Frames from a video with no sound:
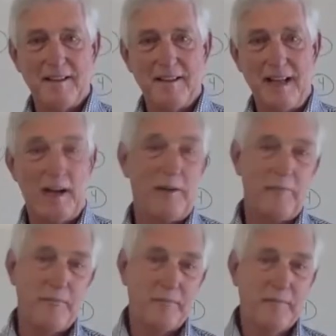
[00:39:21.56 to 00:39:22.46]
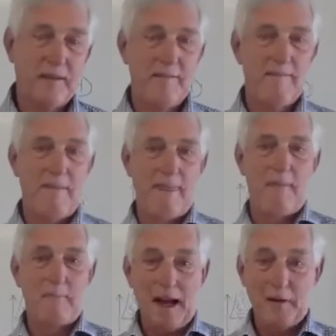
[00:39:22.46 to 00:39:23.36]
Now,
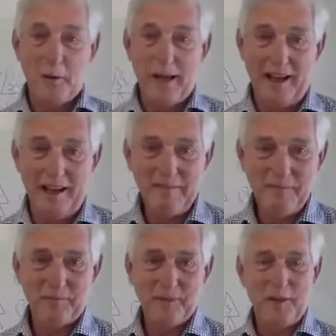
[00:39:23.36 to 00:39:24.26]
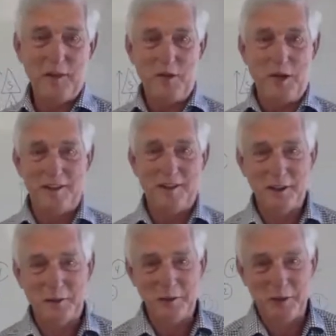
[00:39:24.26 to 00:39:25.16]
by the way, you thought
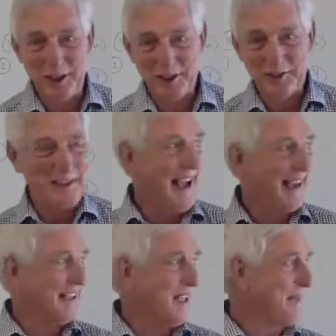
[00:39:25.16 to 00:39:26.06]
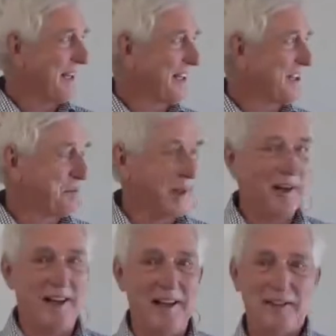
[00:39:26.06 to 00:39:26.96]
this was just an academic
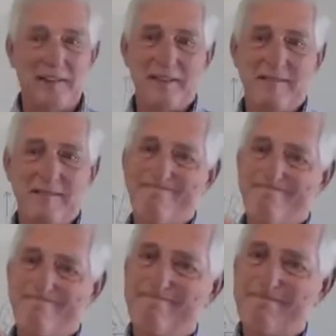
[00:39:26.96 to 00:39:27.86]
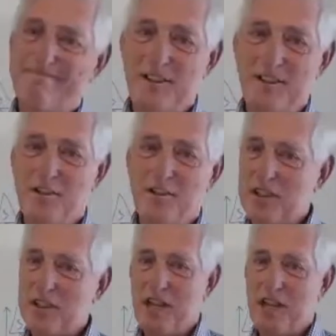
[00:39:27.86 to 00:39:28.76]
experience. You
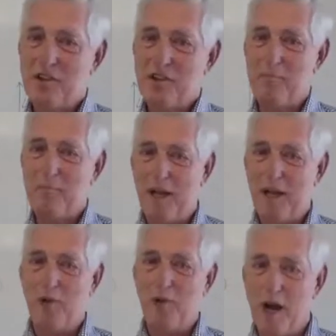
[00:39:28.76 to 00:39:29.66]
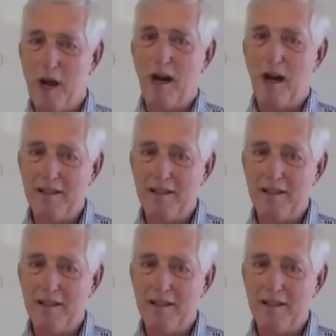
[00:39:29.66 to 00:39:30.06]
just got your bell rung.